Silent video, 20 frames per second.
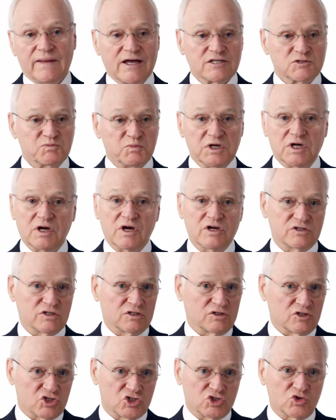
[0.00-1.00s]
that's because
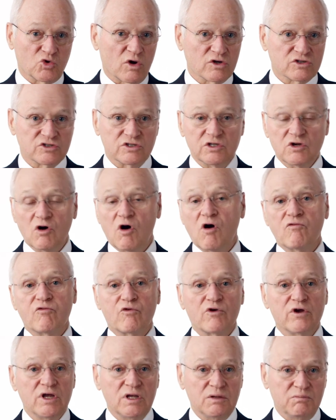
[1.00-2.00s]
it distorts the
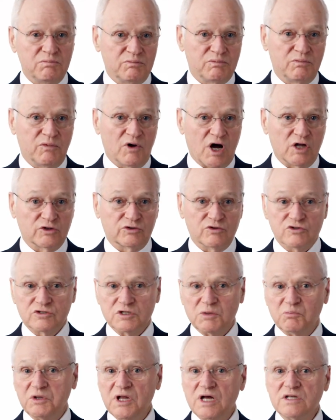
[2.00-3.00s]
ovary, alters
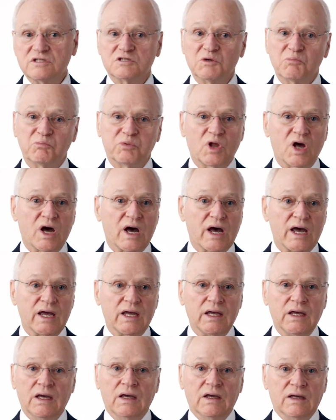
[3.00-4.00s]
the blood supply,